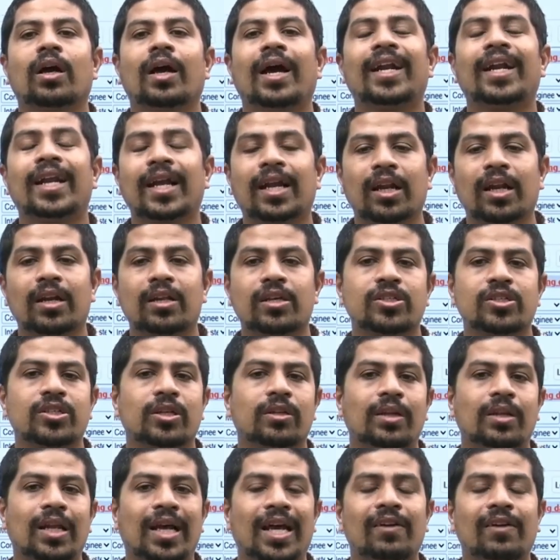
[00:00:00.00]
a
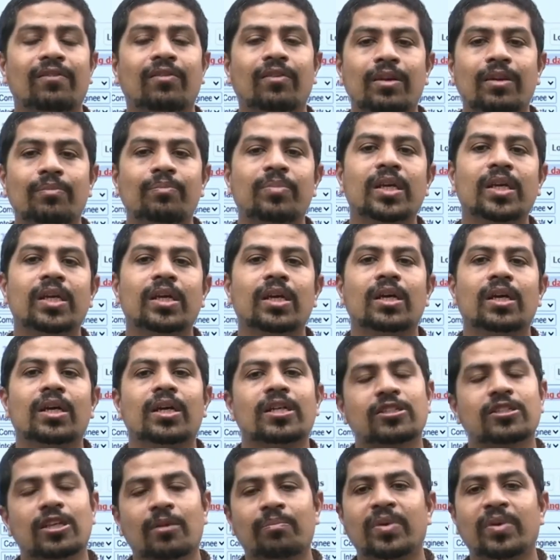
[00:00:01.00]
declaration I will be
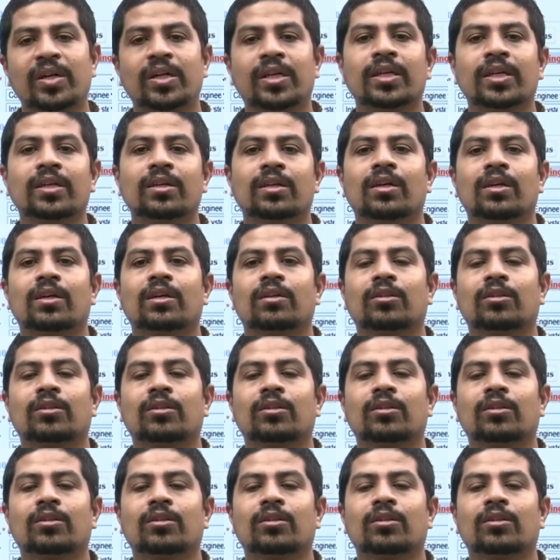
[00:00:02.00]
submitting